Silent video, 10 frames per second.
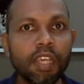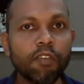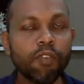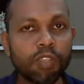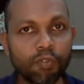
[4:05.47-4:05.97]

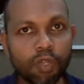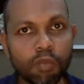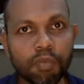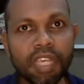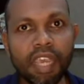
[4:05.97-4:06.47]
which
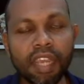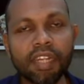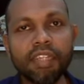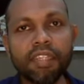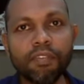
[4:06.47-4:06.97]
will be
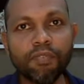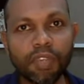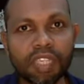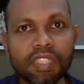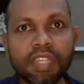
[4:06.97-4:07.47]
held
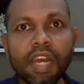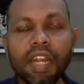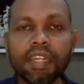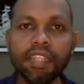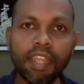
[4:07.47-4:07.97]
fixed
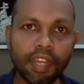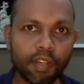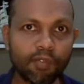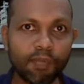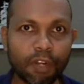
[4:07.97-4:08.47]
until the end
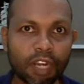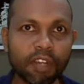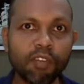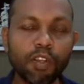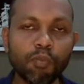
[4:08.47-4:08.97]
of the product
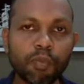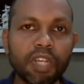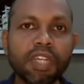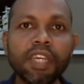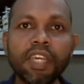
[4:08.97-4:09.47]

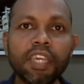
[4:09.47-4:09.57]
development.